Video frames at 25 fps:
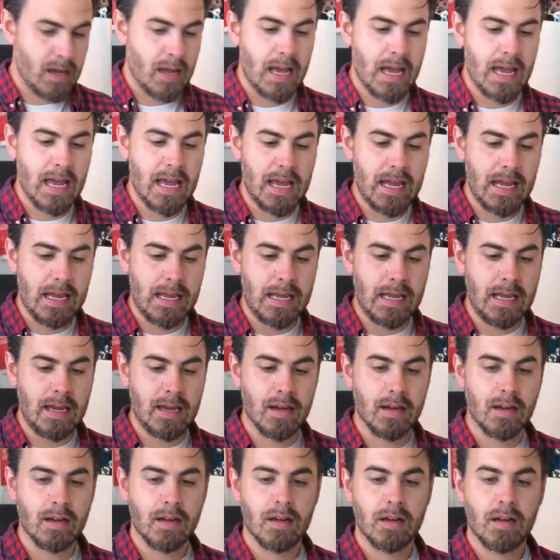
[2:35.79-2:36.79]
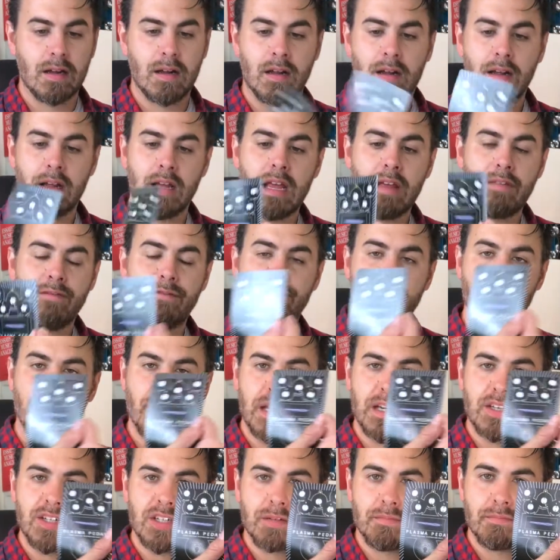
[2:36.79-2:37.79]
A
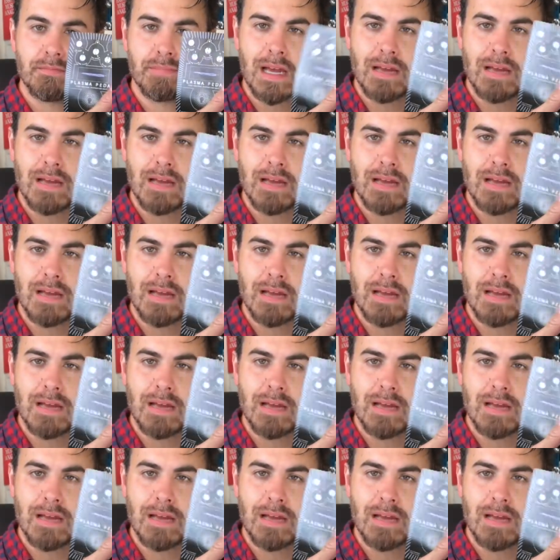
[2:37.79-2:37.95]
information